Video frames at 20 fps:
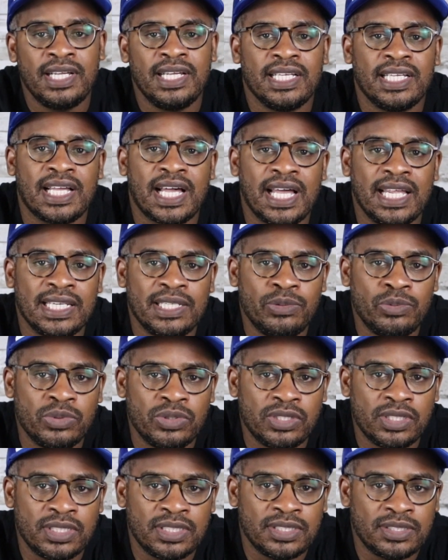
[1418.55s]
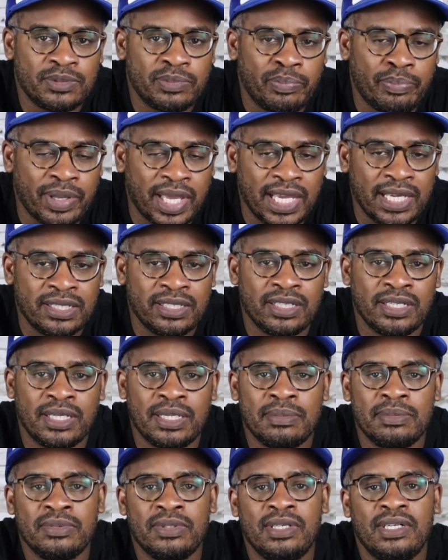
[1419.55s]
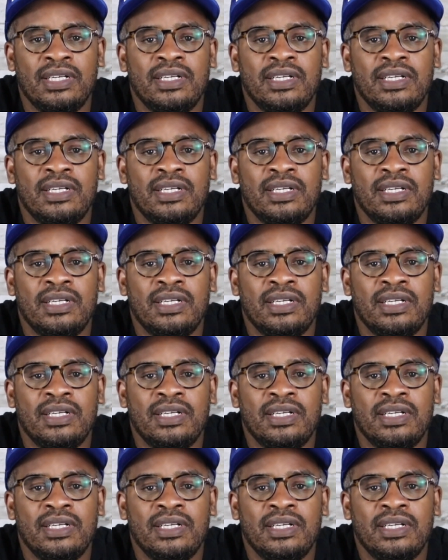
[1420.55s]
Conley was banged up.